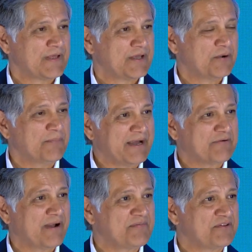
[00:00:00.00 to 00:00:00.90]
You know, Mike
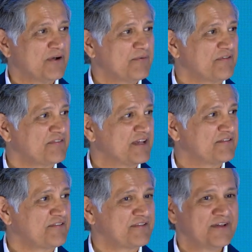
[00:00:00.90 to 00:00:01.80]
Ramsey always
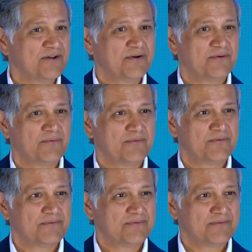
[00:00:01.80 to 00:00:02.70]
says,
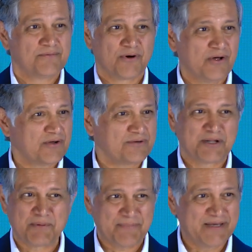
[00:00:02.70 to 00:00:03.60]
we're all going
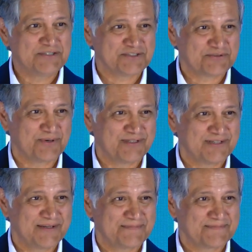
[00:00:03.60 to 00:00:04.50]
to be patients one
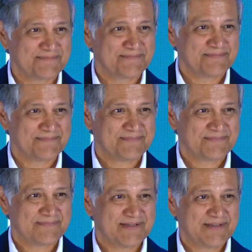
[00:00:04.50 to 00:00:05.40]
day.
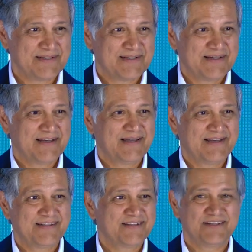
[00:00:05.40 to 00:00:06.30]

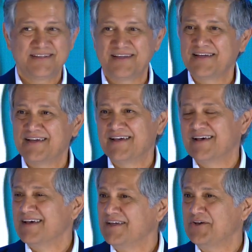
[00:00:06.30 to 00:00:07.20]
And
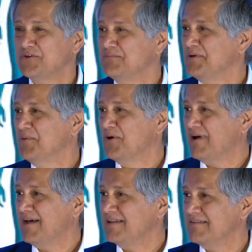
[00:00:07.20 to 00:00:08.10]
he couldn't be more
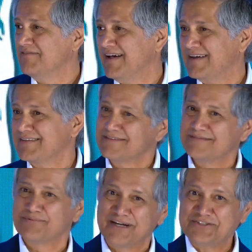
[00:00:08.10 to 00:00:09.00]
right. In
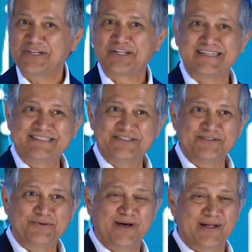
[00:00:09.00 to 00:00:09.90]
fact, President Clinton,
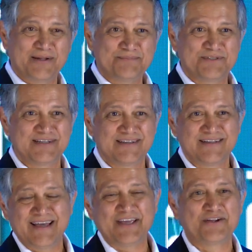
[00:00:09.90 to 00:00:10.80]
who helped
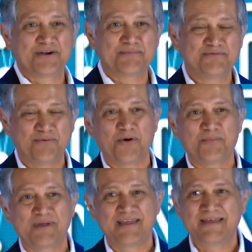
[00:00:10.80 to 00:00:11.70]
a year before
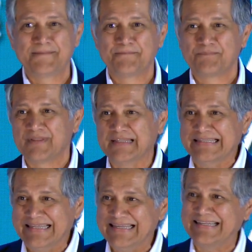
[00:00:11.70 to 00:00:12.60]
me,
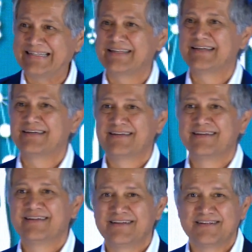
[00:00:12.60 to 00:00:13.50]
needed
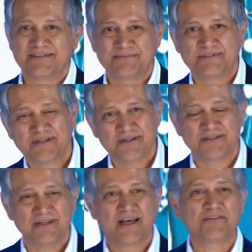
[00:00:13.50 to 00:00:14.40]

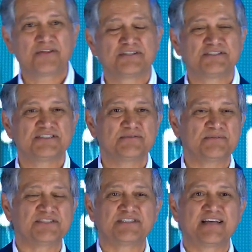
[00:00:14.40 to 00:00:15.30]
the healthcare system
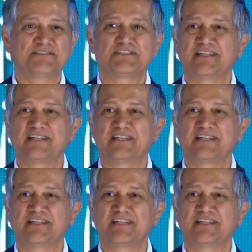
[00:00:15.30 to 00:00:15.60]
to save his